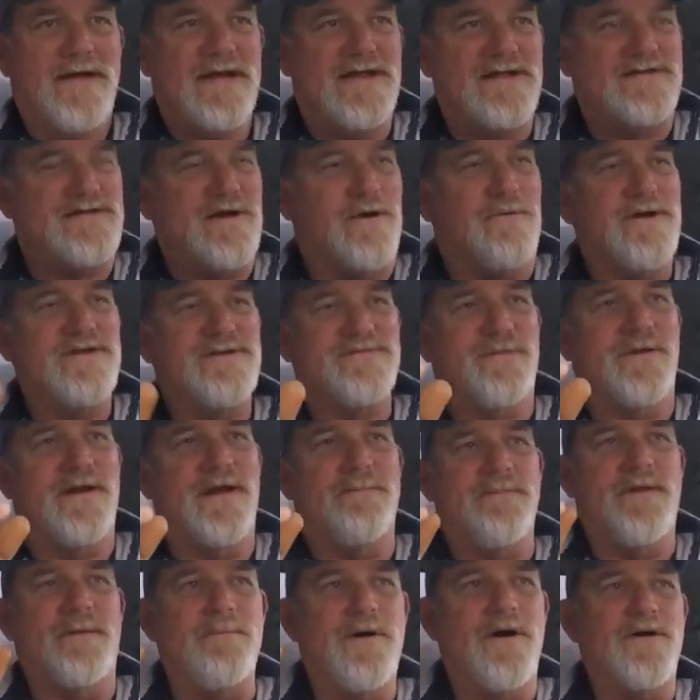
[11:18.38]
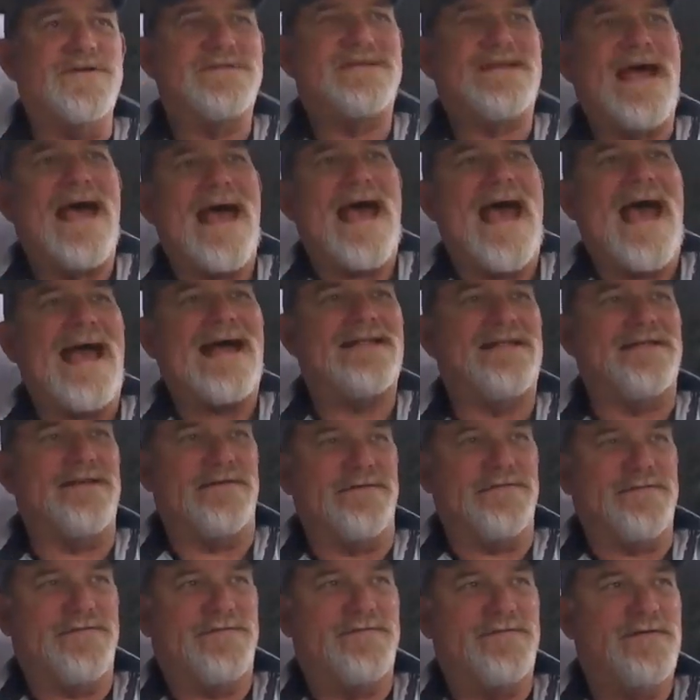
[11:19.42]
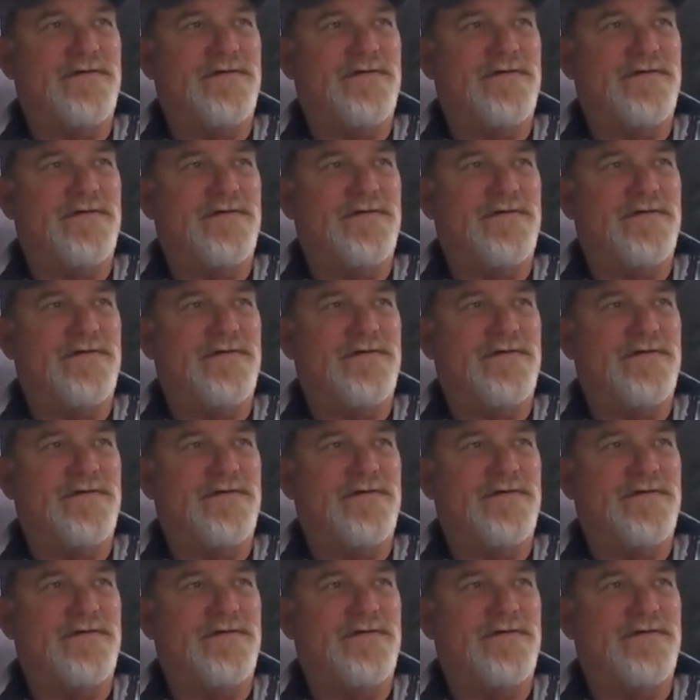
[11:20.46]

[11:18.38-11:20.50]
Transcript: It's always when I'm the most active.